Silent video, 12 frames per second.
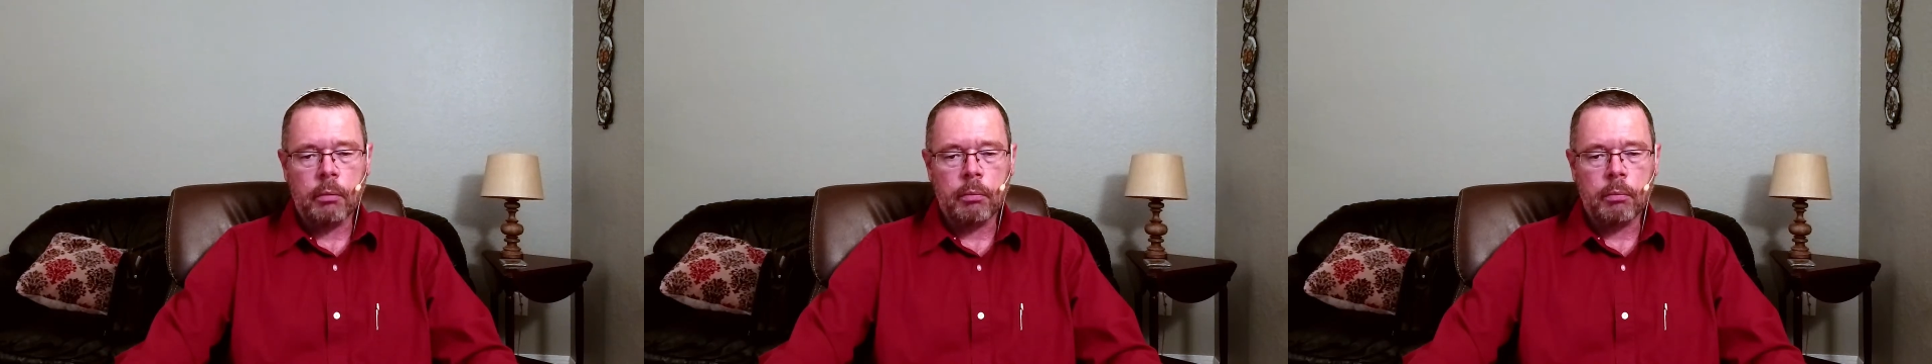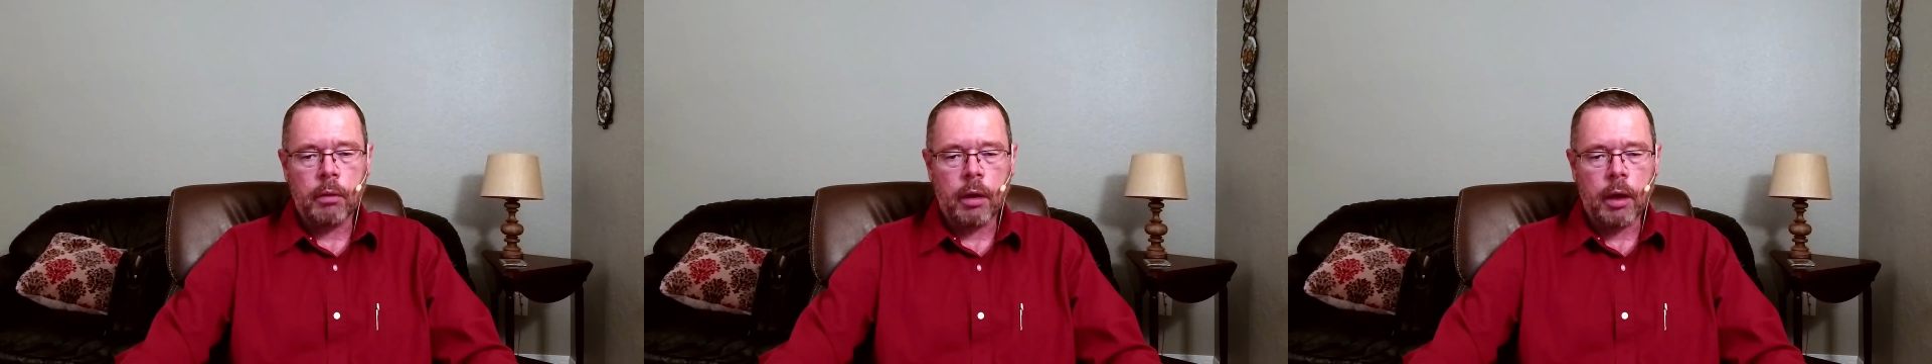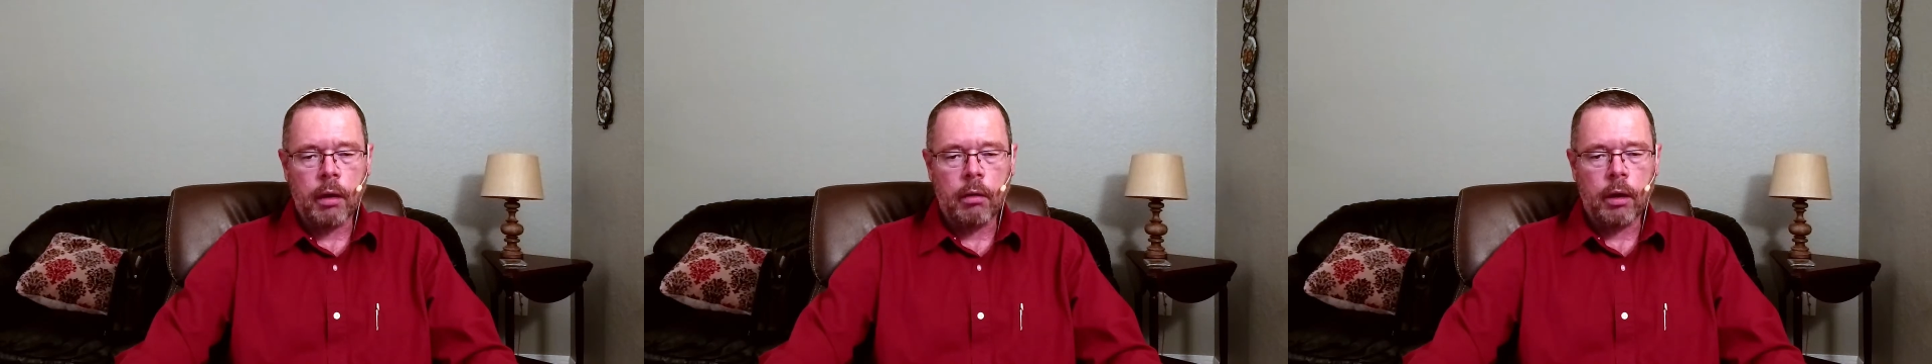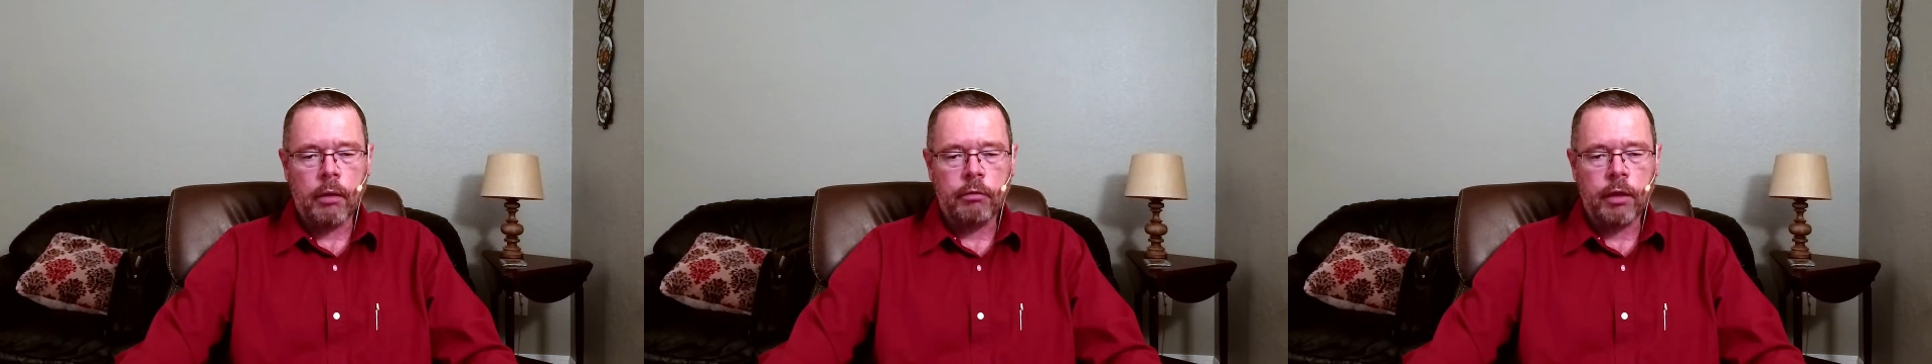and keep
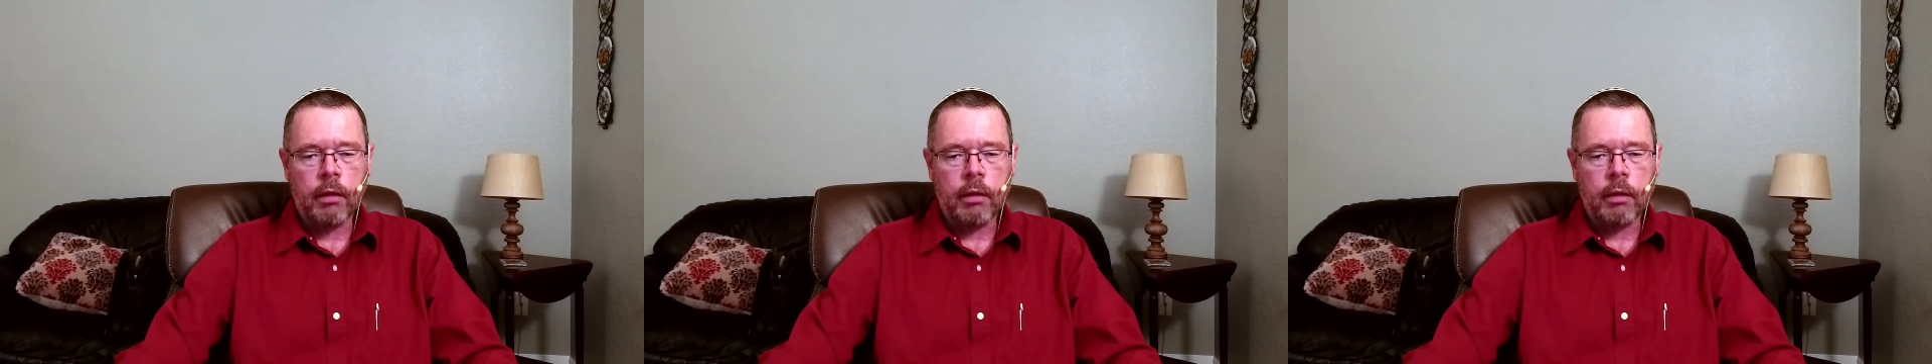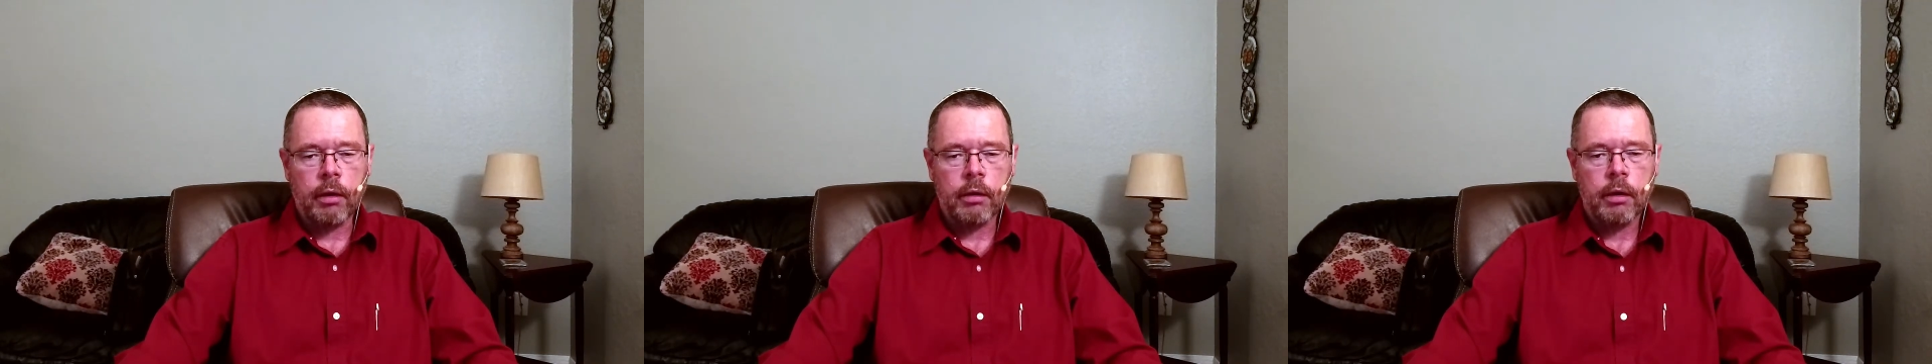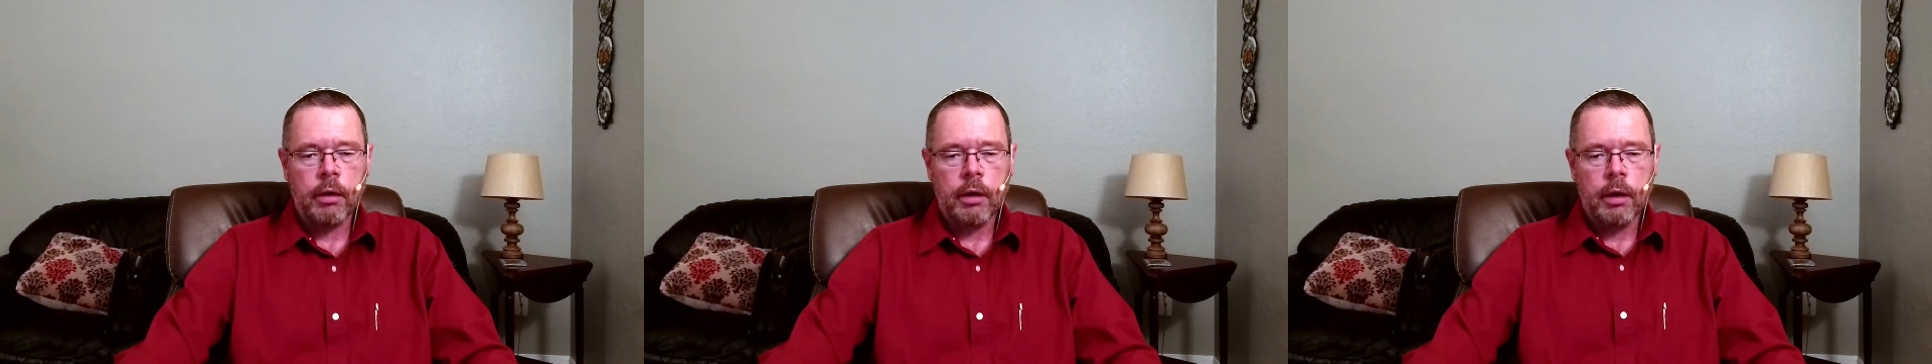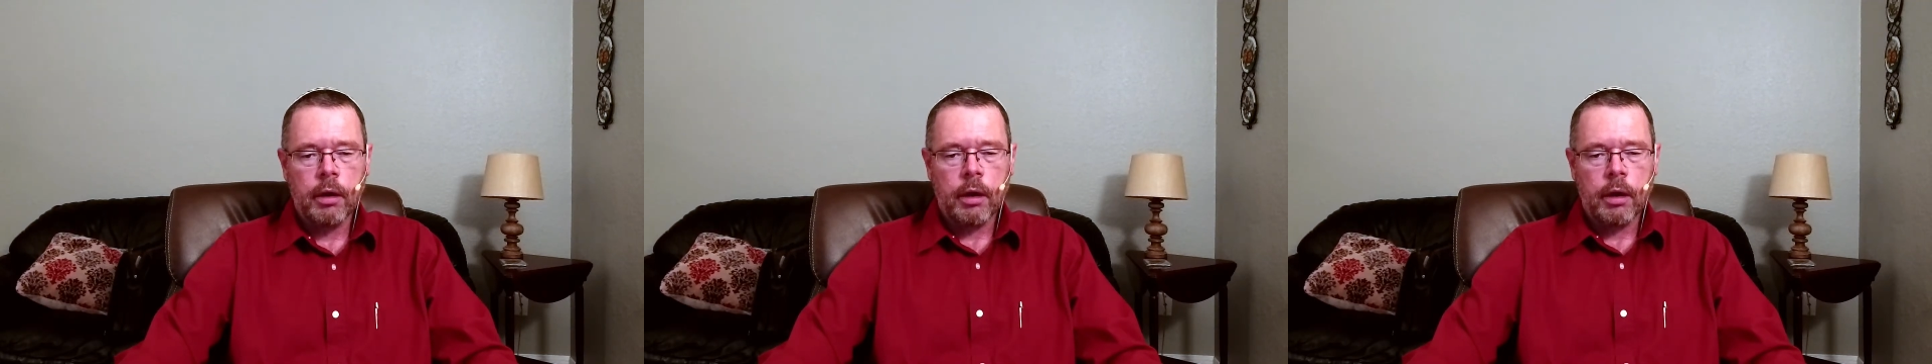Adonai's calendar.